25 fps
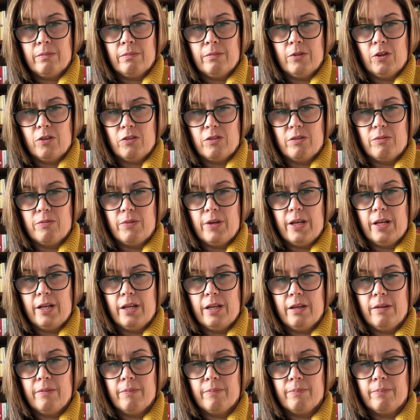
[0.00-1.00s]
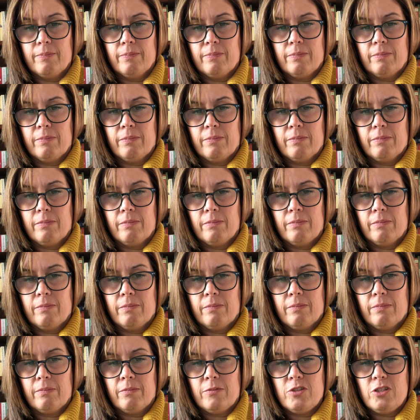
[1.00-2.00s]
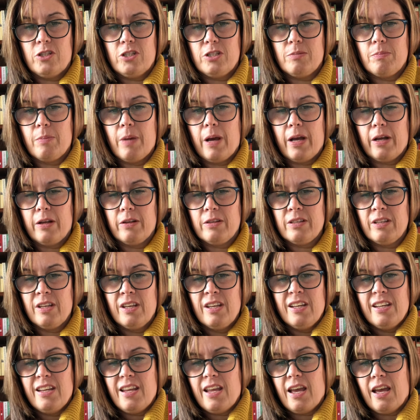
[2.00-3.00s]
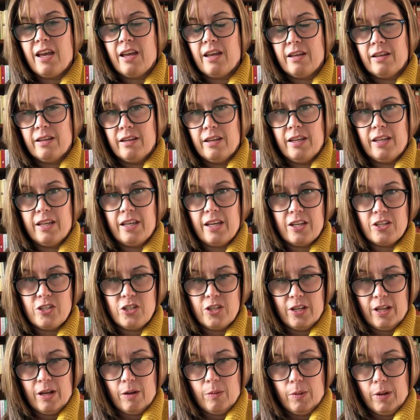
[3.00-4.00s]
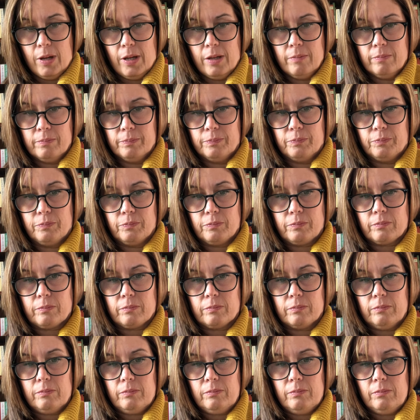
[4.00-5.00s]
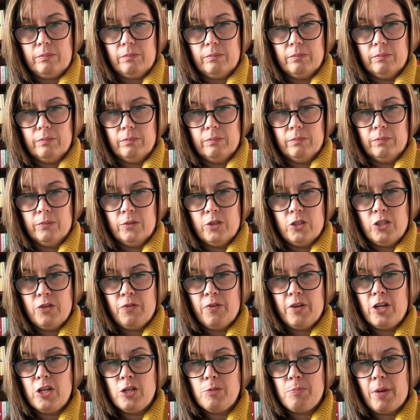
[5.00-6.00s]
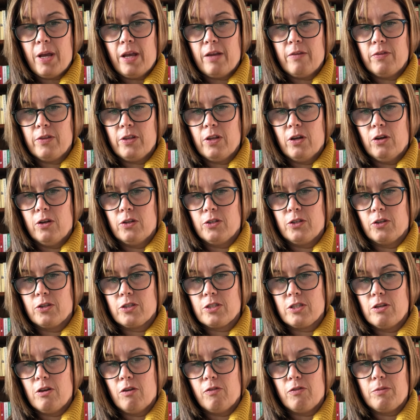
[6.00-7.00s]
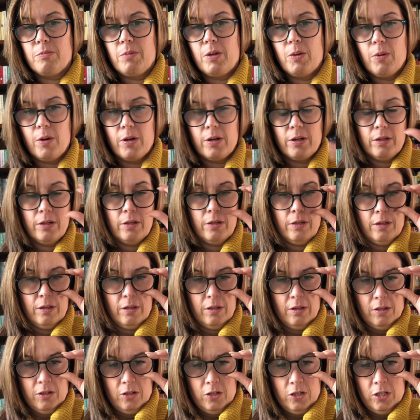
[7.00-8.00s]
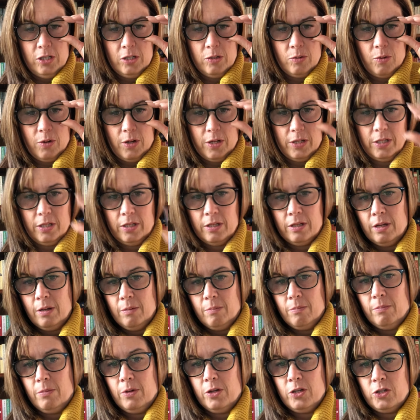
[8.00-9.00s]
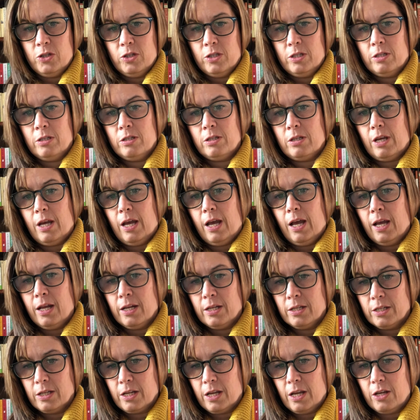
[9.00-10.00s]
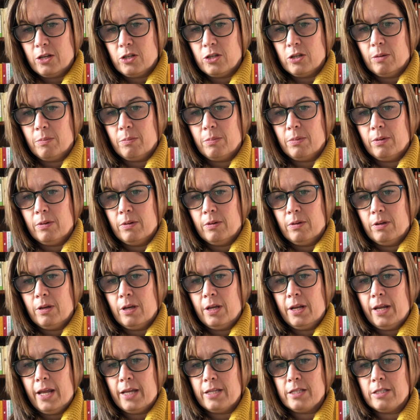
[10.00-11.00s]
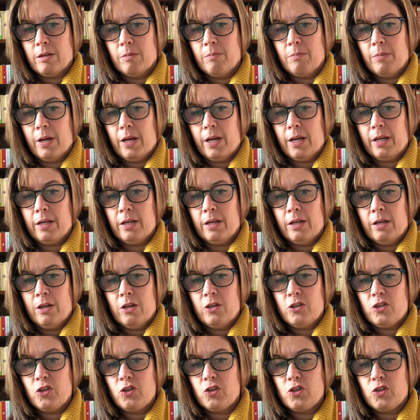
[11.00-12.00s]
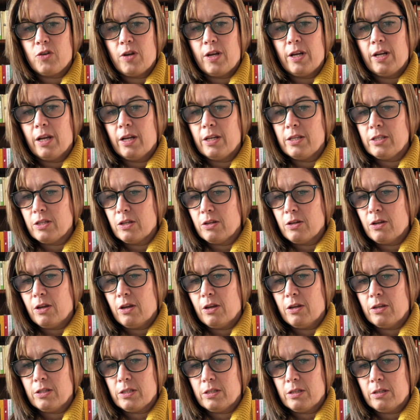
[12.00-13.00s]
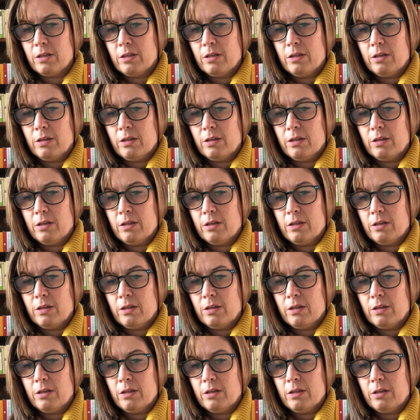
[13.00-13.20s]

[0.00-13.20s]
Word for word: Nothing really. She smiled. Yeah, it gets you that way. She finished paying for the hot dogs and offered me one. She squirted mustard and ketchup an S on mine, and two straight lines on hers.